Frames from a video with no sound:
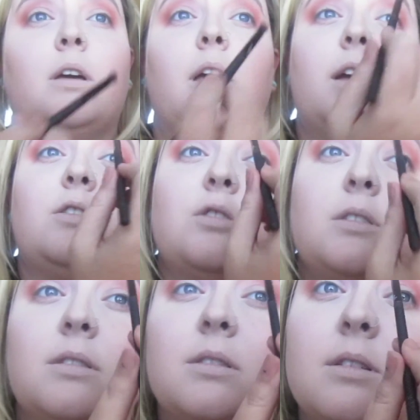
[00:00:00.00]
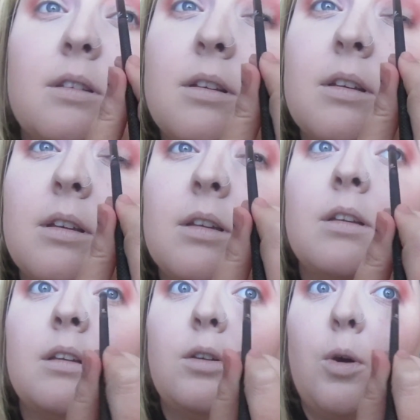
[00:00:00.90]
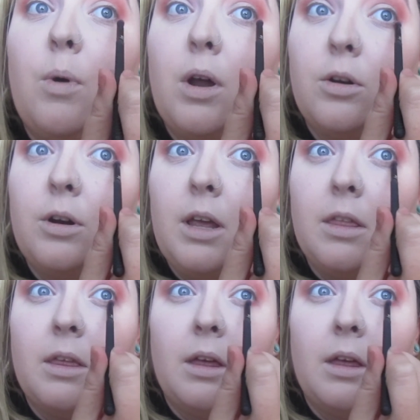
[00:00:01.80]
and just go underneath.